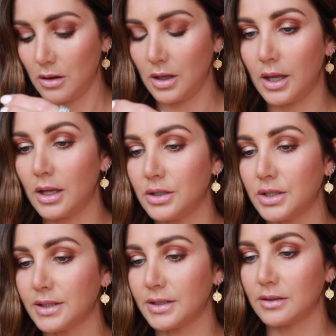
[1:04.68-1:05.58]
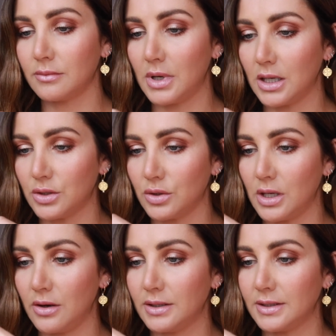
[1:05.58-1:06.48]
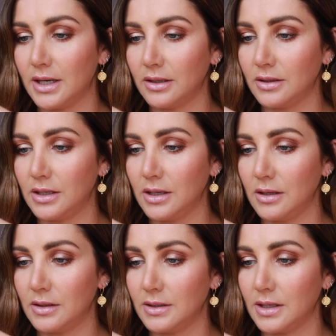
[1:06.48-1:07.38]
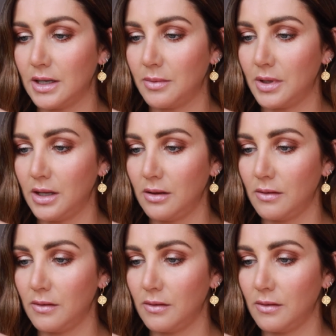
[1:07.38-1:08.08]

and just make sure they're exactly the same length.